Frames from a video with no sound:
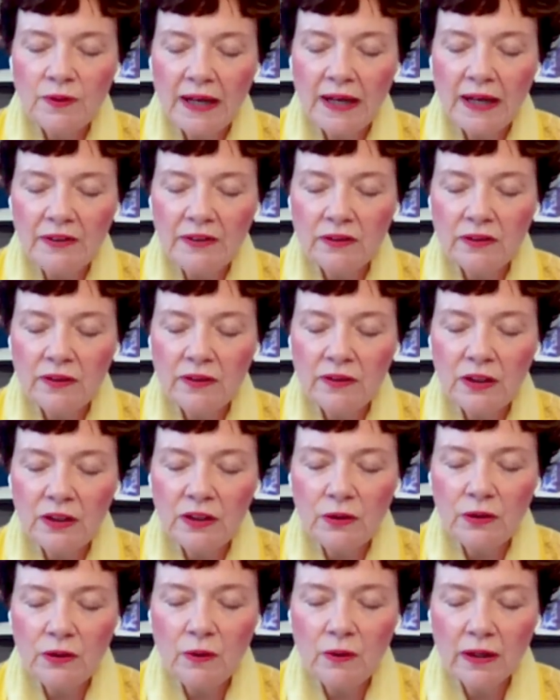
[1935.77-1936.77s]
when you
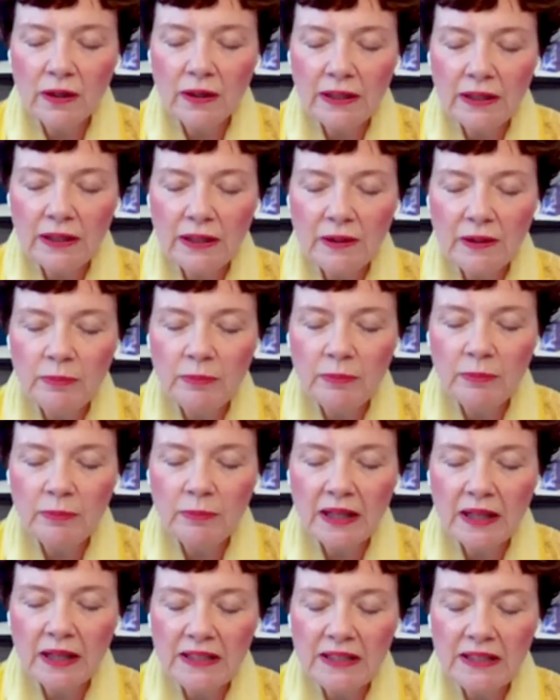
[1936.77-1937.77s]
find that you are
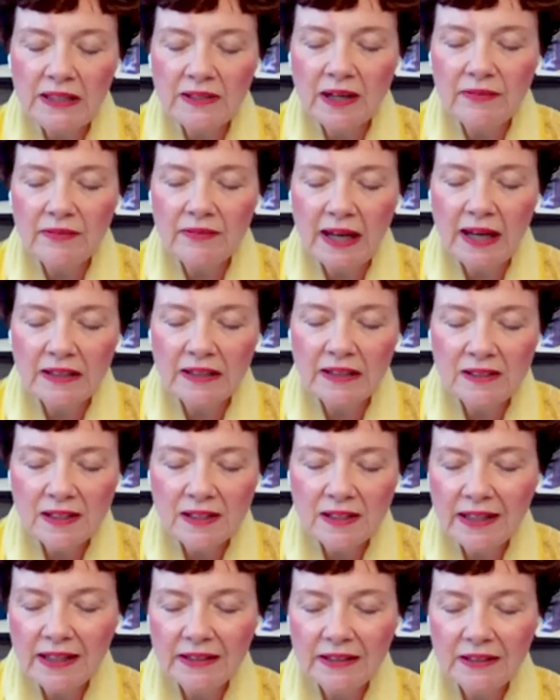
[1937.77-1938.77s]
in a place of
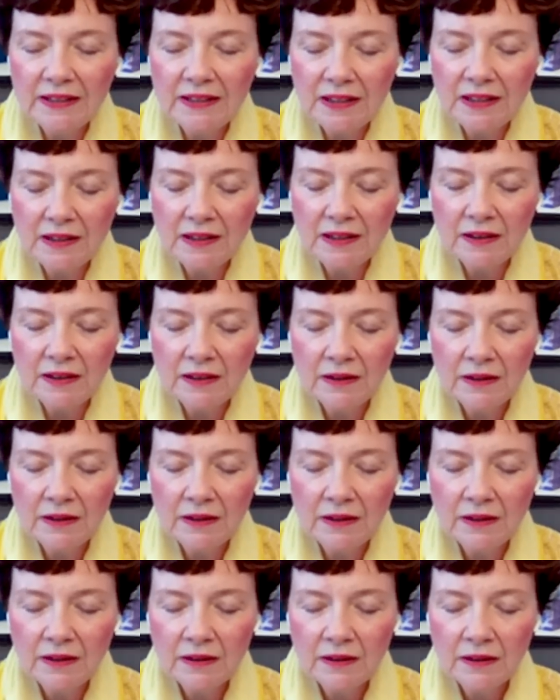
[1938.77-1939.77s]

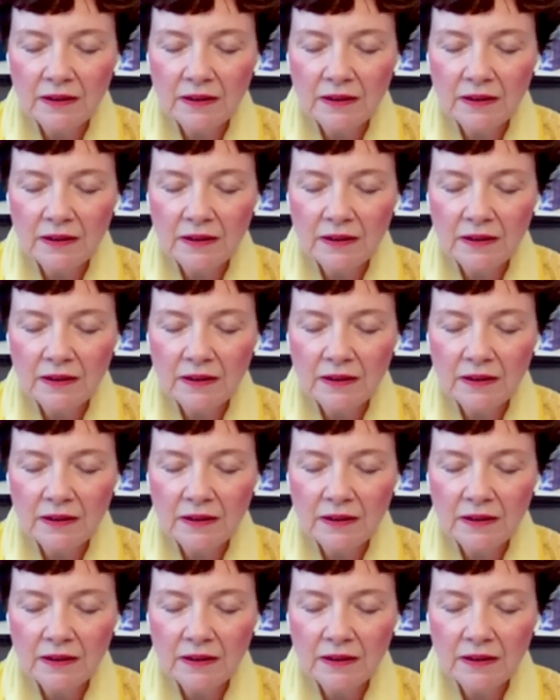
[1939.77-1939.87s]
anxiety,